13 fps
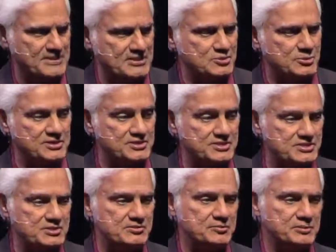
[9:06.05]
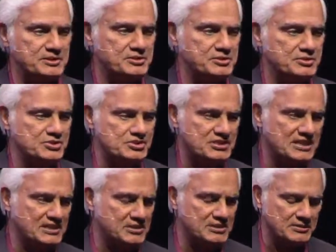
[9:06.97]
That's why it's easier for me to
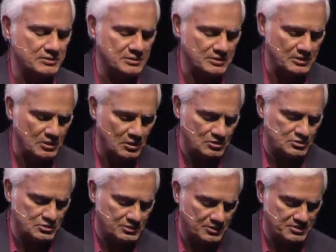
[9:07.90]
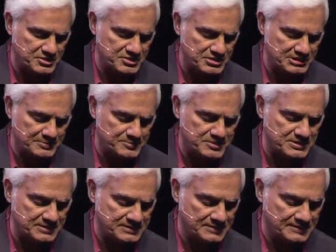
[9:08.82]
stand also, not just keep
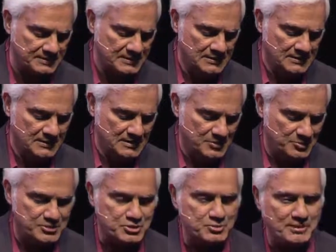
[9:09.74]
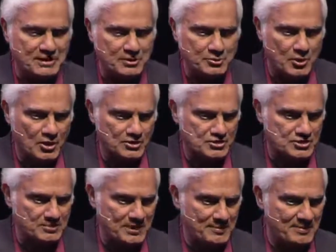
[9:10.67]
seated. With 2 metal rods
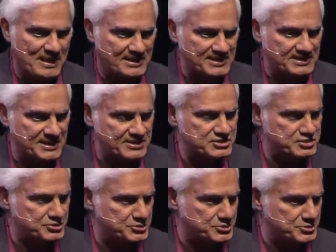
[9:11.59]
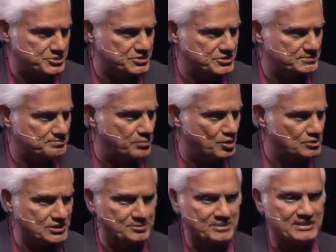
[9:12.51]
in my back and 8 screws
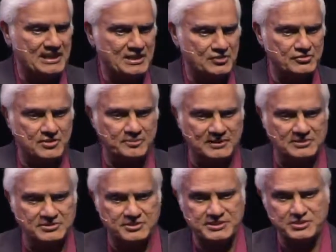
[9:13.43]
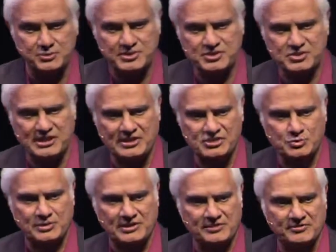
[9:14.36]
bolting me down from L3 to
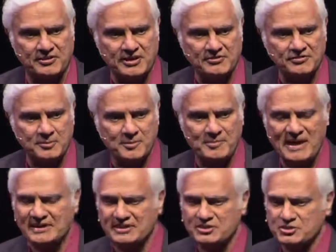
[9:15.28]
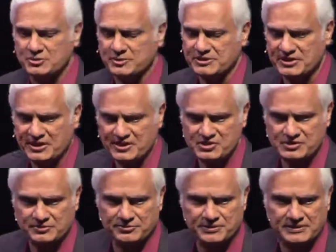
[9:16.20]
S1 from a back injury that I
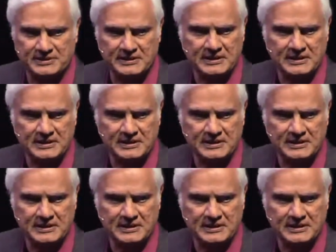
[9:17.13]
suffered.